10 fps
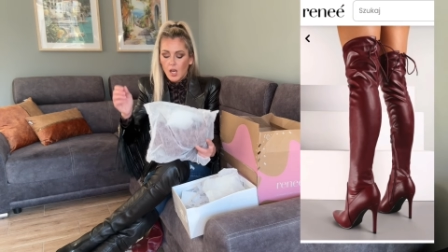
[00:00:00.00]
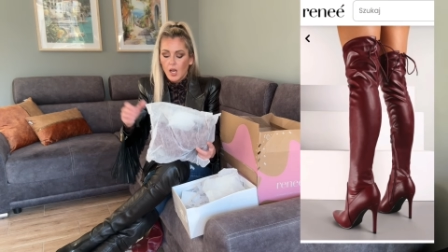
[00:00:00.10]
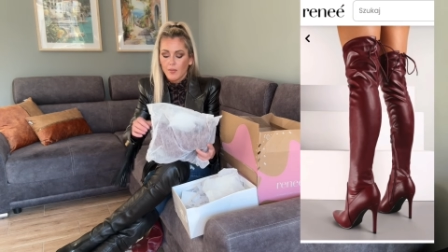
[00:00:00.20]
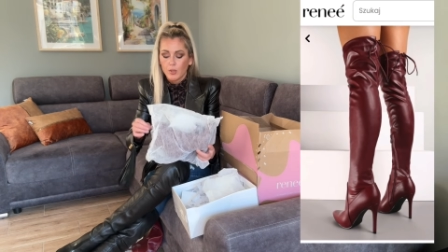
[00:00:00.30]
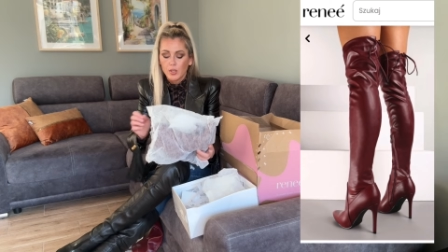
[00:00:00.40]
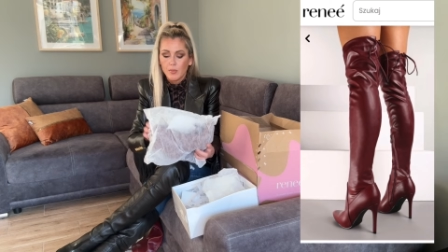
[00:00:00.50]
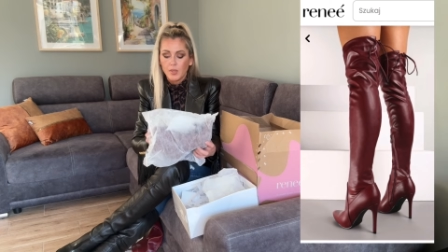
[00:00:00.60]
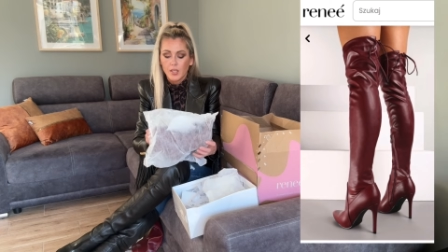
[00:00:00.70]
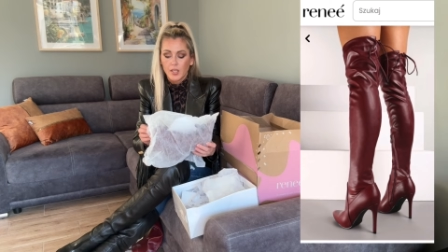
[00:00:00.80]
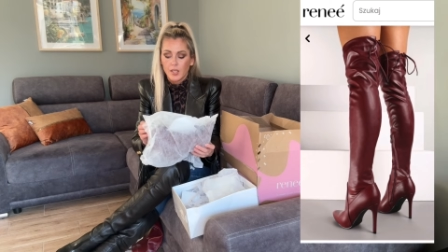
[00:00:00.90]
I got them in
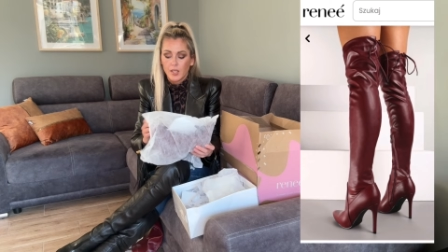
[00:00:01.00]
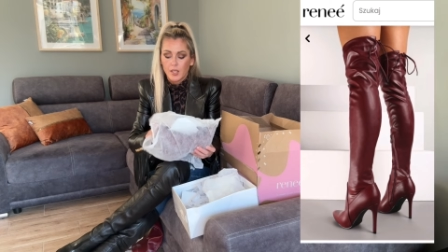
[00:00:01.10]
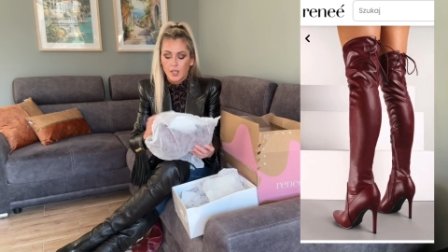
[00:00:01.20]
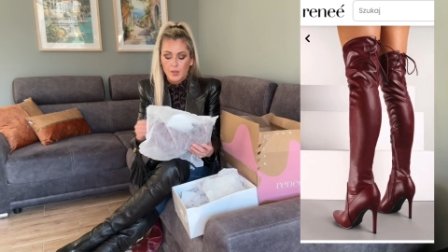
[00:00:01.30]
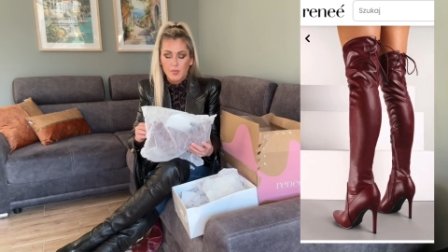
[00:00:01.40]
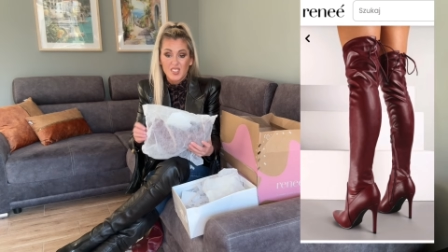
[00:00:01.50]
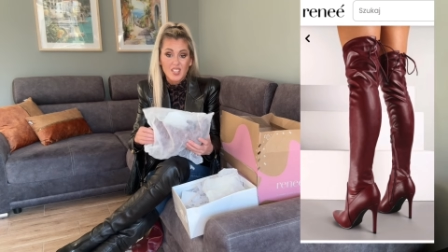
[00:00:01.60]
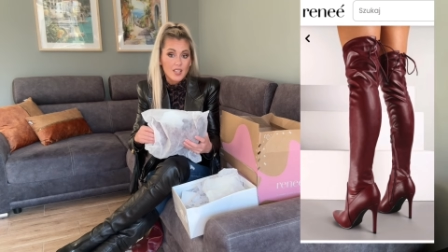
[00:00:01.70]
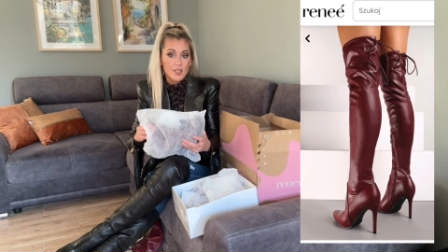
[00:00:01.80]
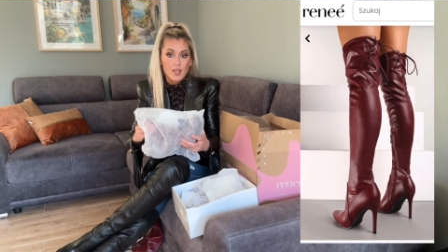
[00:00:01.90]
the um,
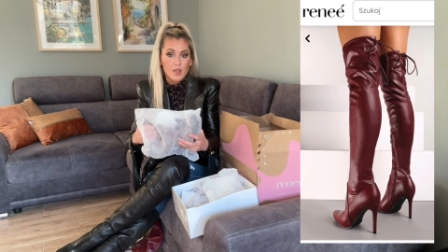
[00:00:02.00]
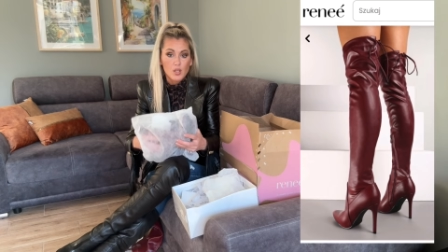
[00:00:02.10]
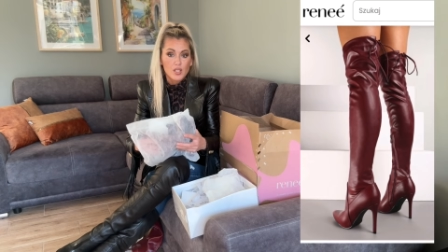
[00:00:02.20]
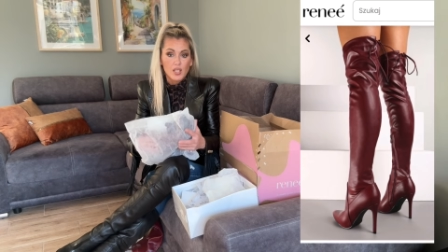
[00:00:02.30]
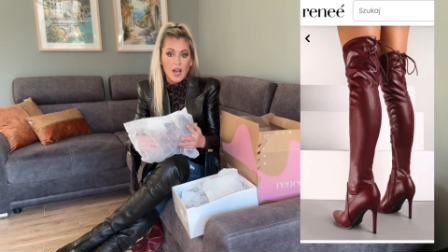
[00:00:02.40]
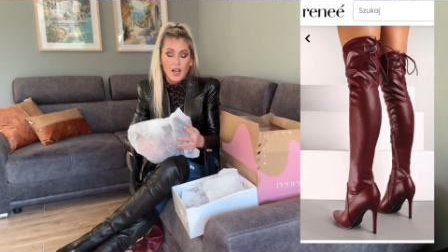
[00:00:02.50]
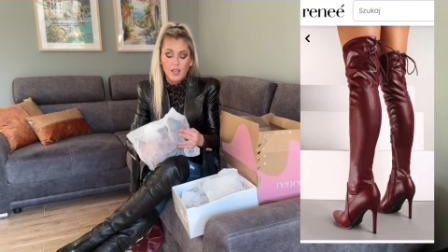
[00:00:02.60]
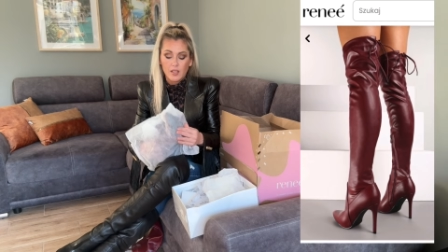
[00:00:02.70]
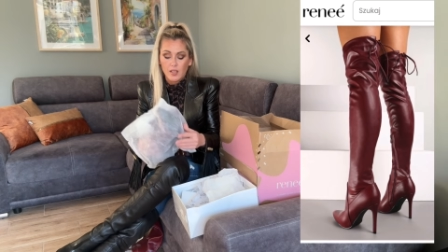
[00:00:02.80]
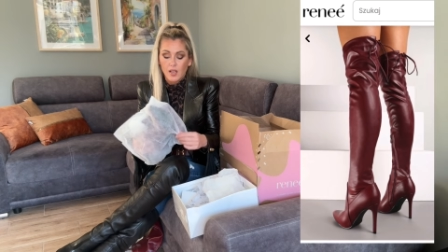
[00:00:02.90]
size
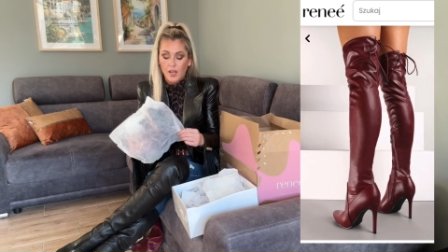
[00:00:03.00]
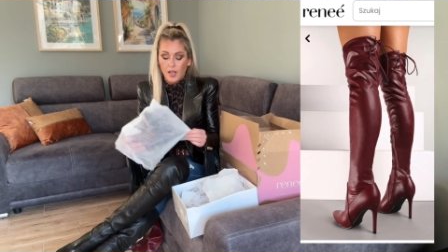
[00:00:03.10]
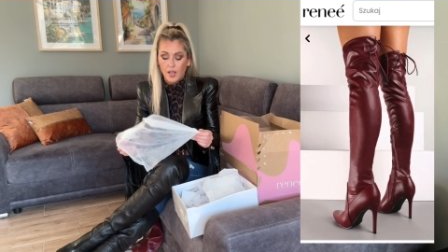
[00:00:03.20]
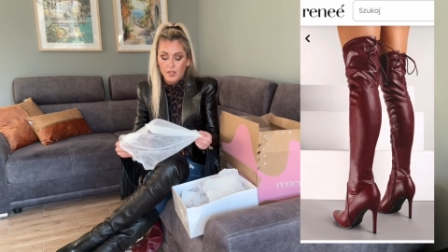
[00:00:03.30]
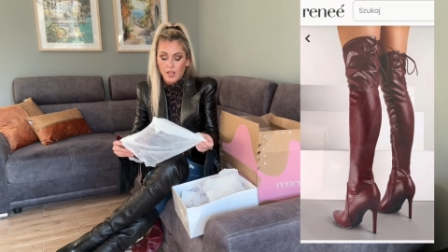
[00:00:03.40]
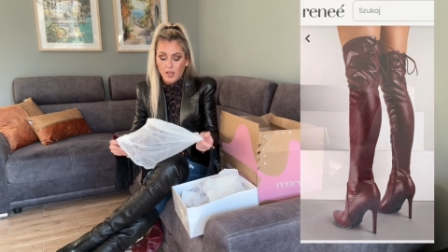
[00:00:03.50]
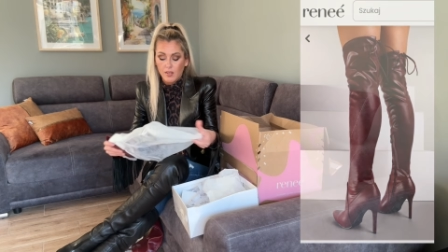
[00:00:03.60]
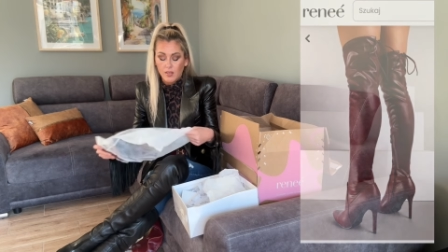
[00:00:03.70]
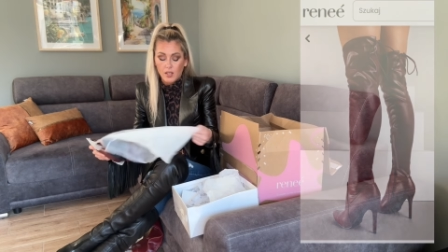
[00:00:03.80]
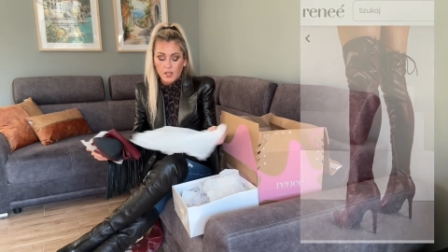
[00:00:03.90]
39 and I
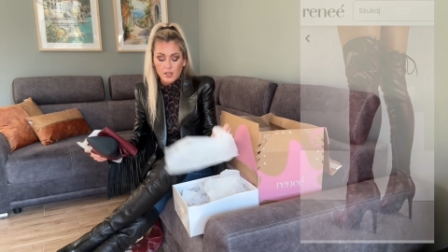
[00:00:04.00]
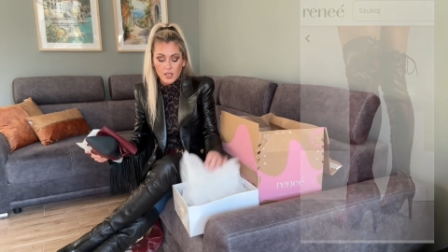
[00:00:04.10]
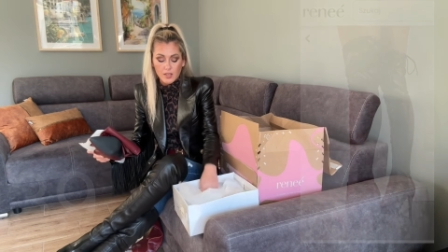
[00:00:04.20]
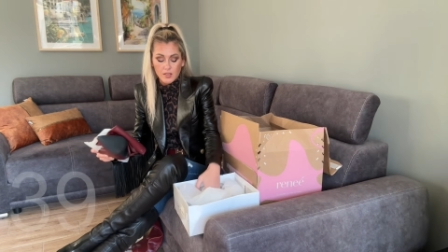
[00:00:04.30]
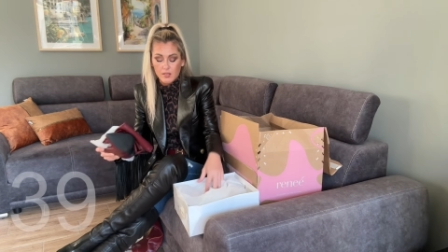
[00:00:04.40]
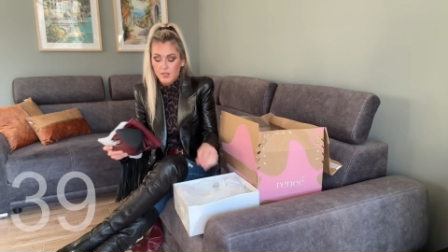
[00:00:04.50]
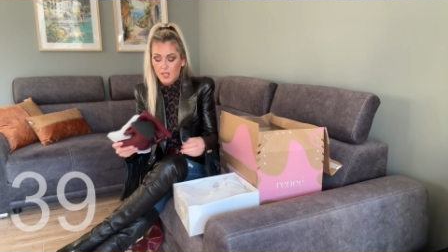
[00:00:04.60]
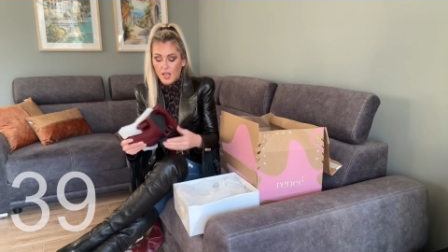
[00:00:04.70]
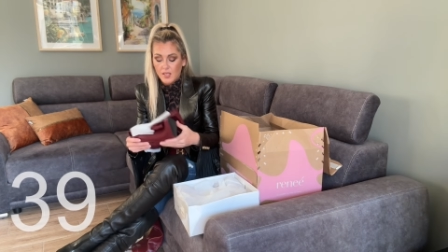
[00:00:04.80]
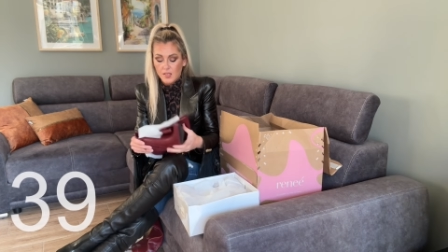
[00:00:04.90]
think the
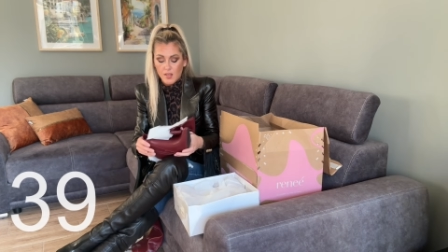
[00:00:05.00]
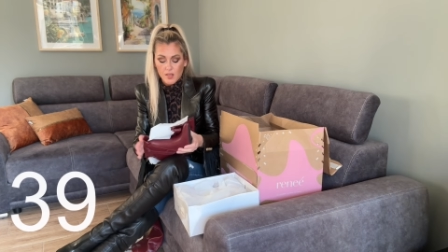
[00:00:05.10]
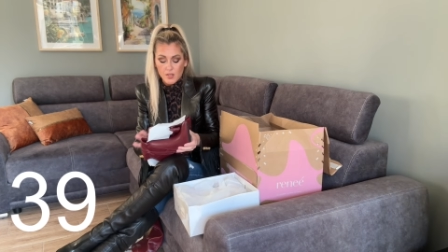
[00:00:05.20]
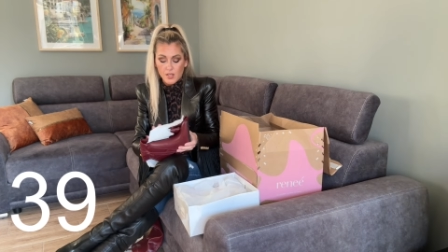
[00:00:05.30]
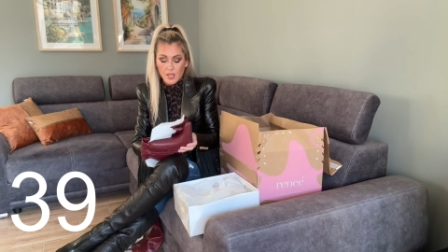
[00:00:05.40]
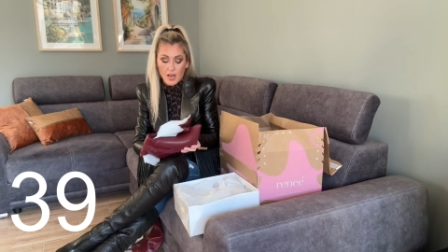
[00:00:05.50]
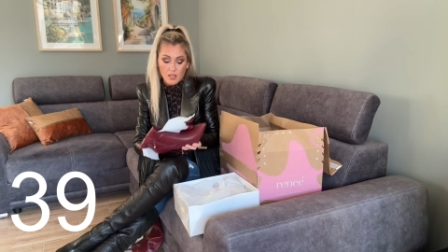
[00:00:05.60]
size 39